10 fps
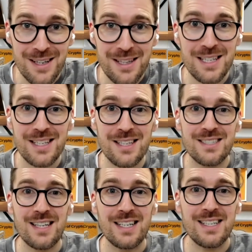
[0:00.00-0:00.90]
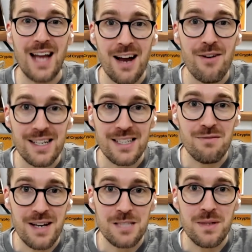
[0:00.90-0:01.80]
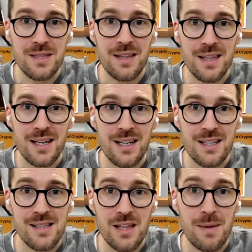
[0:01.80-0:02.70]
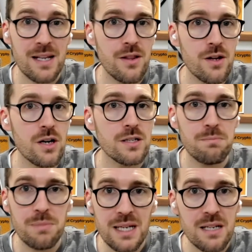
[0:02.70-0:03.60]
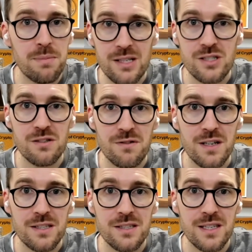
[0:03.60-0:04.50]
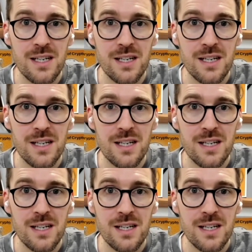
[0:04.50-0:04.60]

They did this is a direct investment that they made, and they're not a big pension fund.